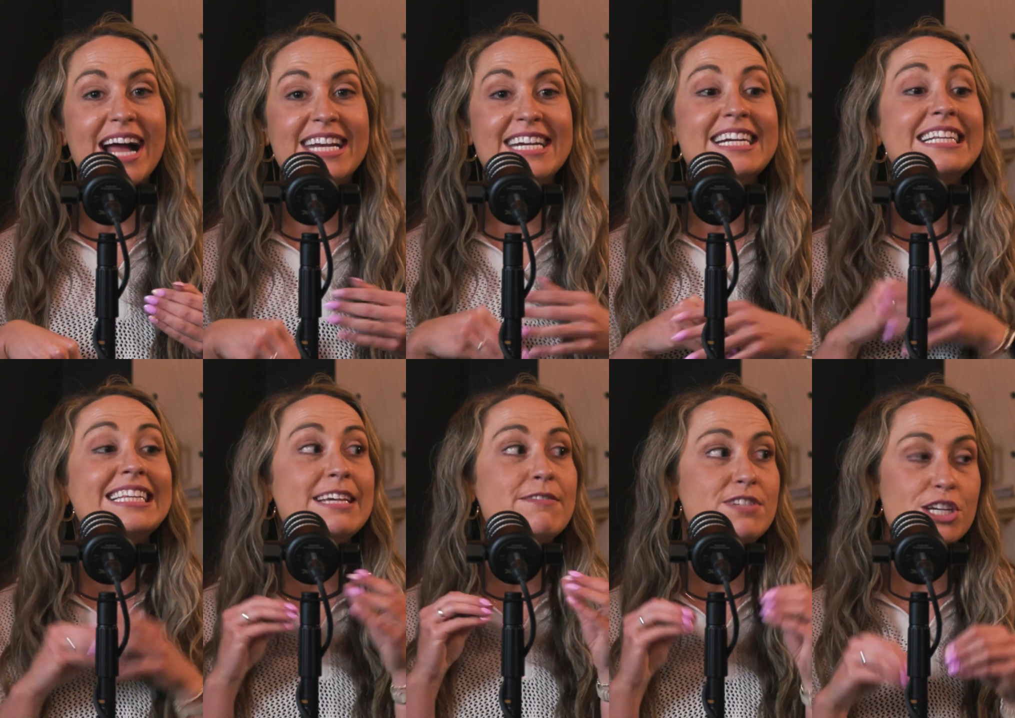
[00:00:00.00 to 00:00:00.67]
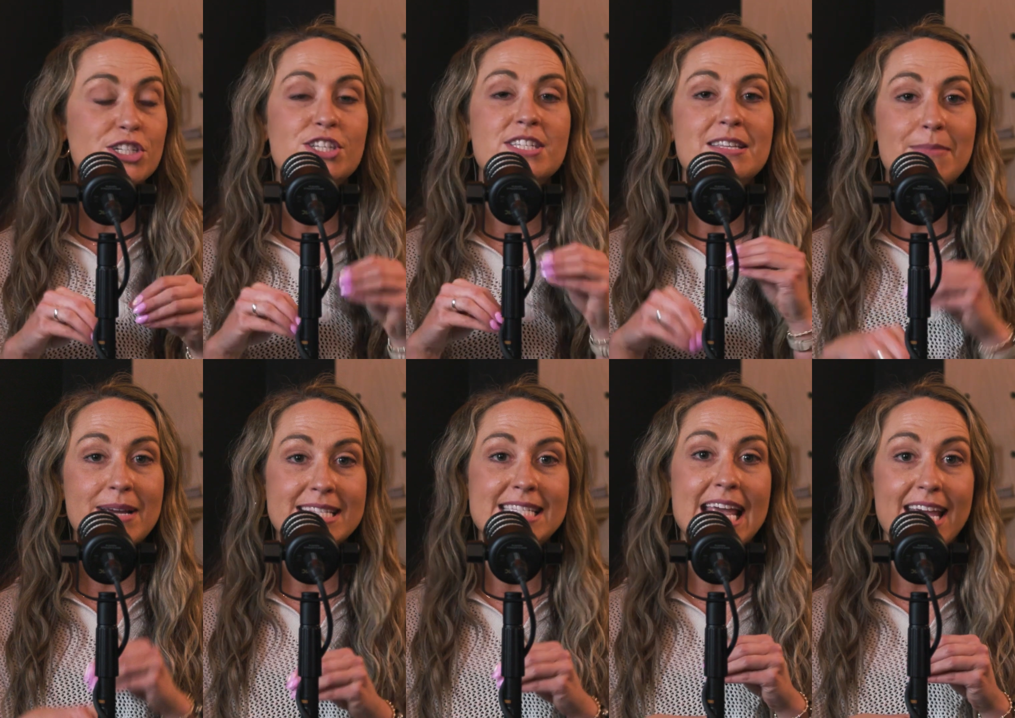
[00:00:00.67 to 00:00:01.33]
I needed to leave dishes in
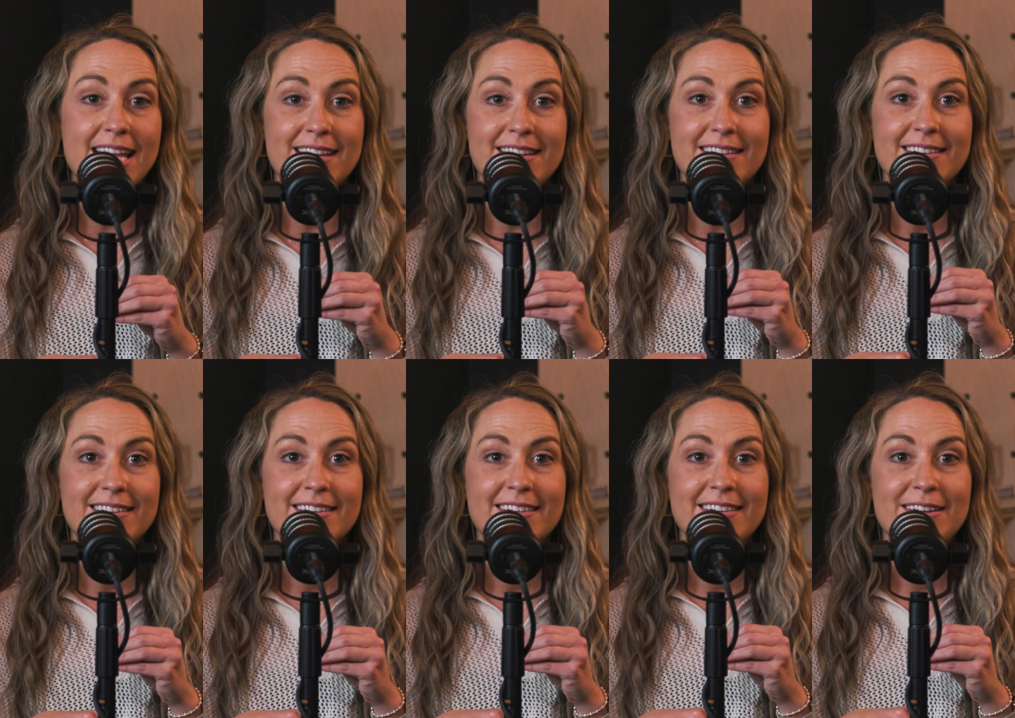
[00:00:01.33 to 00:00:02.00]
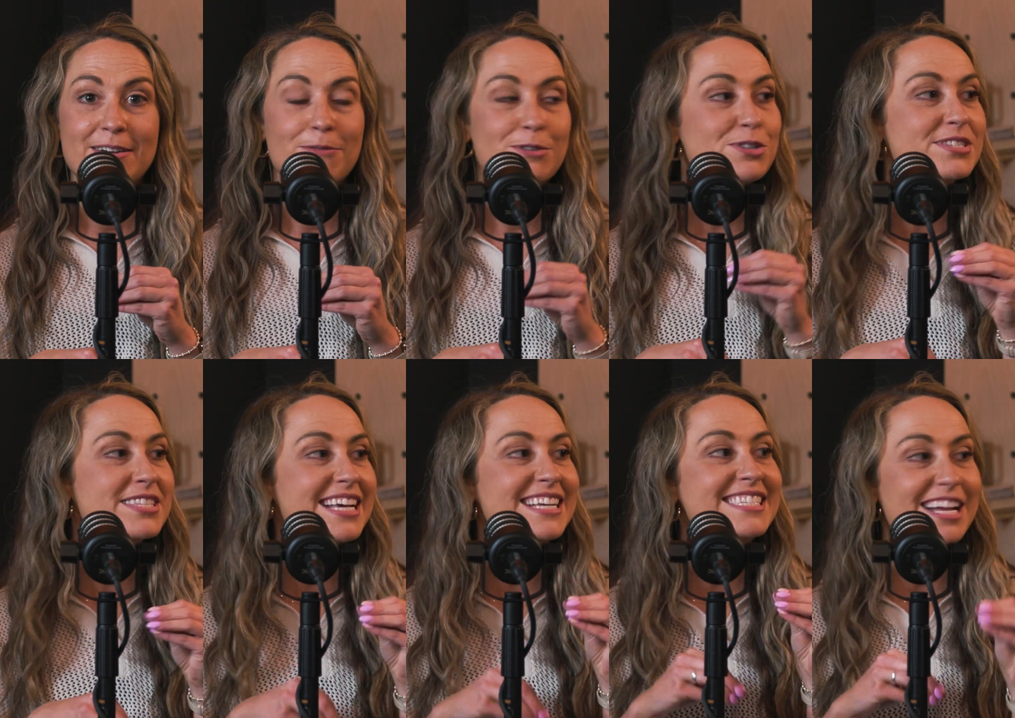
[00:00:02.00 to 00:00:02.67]
my sink, which
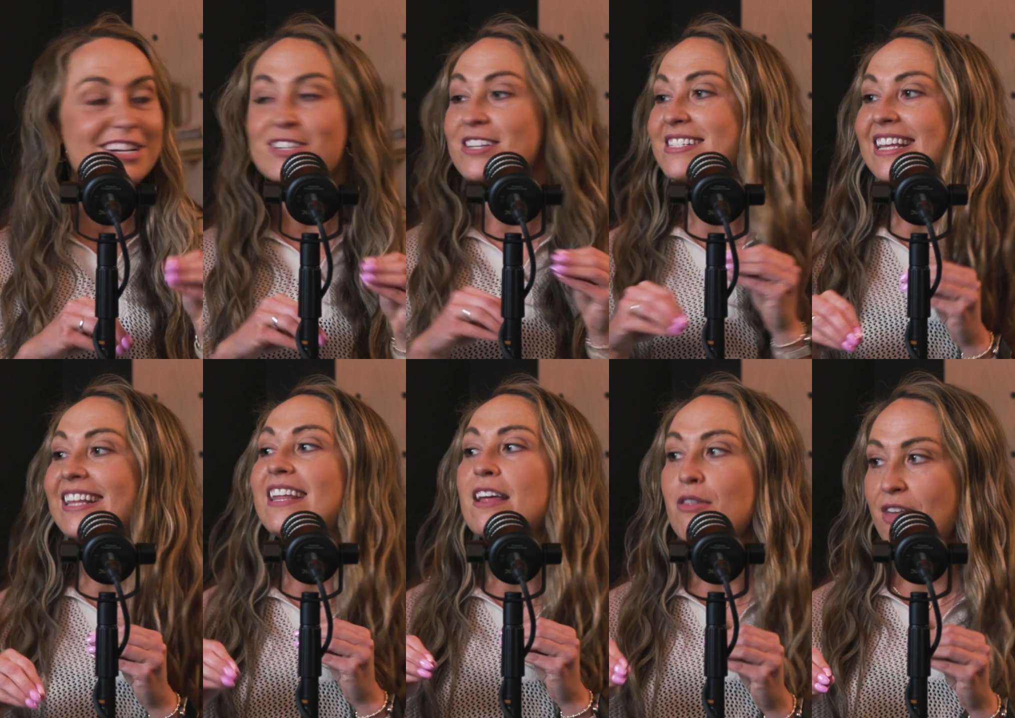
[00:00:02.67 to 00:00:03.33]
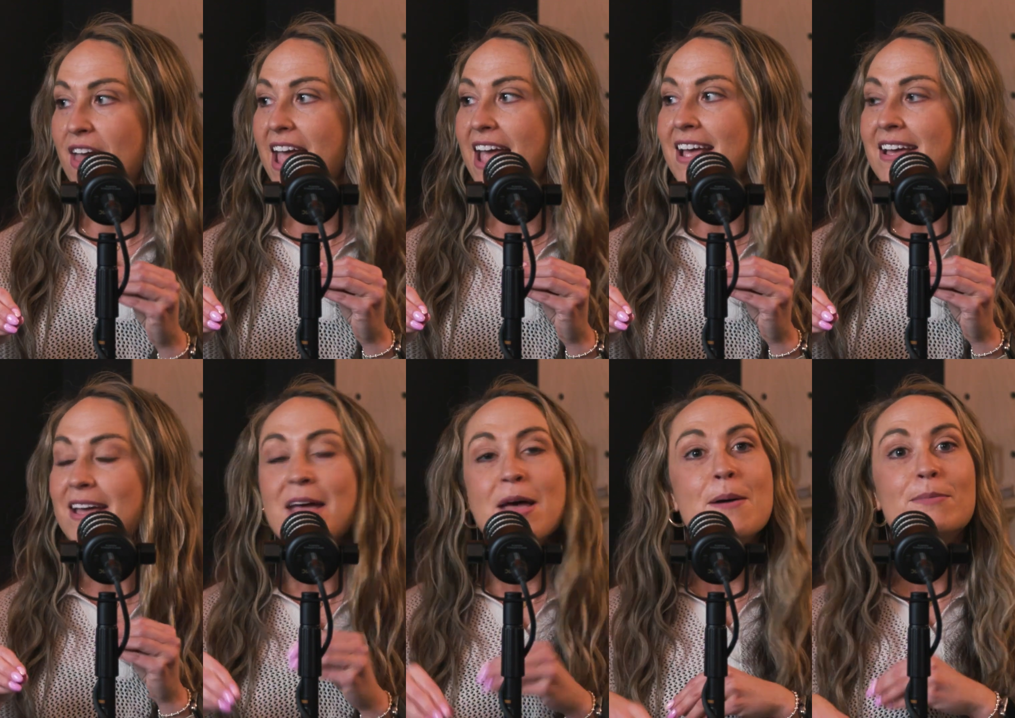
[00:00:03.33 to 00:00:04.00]
was such a silly thing.